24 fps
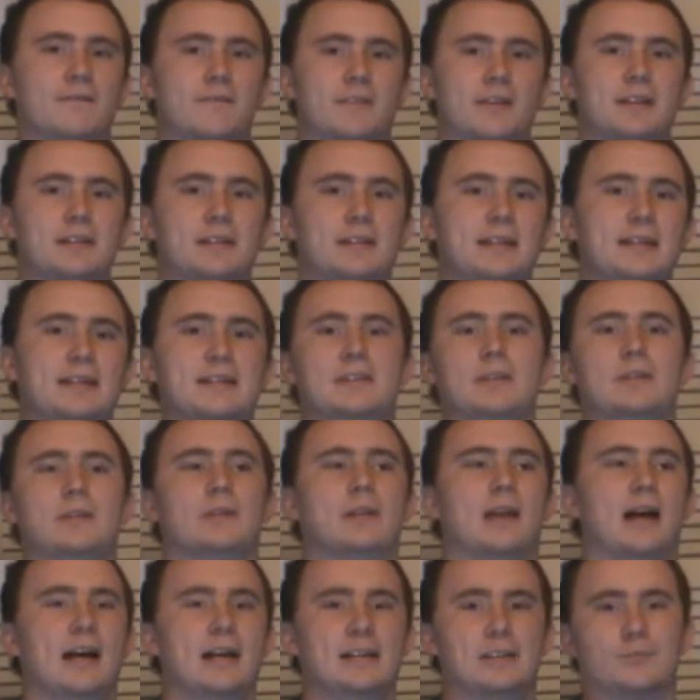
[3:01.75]
and Vin
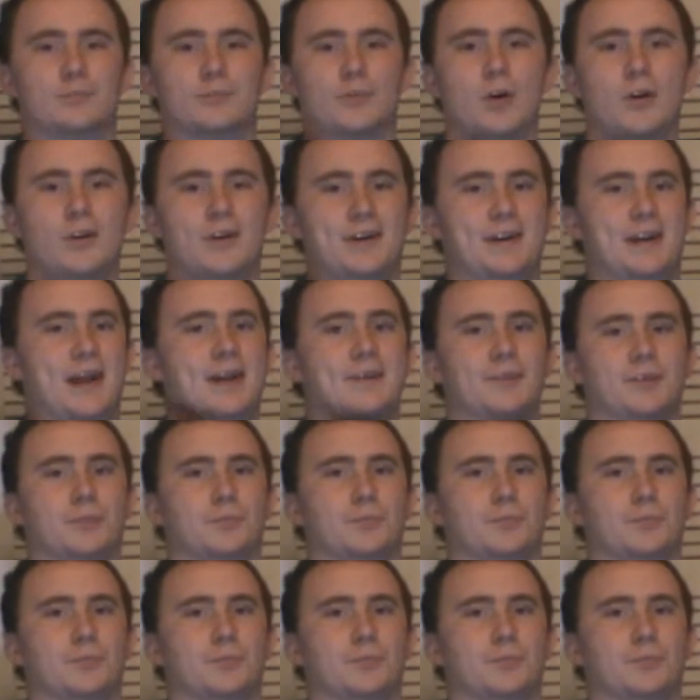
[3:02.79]
Diesel as Rocket and